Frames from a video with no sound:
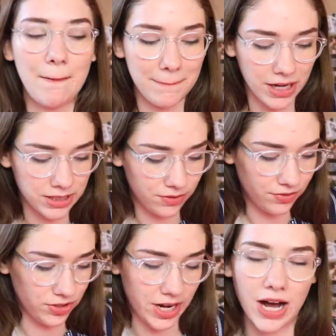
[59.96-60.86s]
But
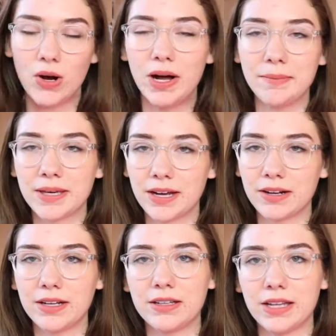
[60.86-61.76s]
for now, I'm
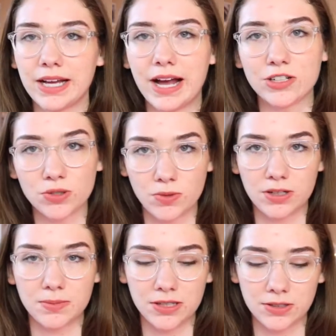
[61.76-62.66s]
carrying like actual
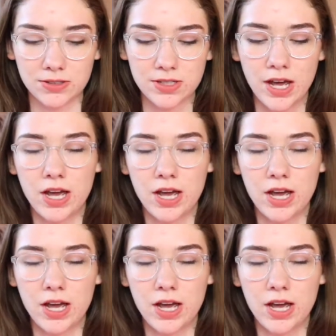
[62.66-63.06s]
water bottles.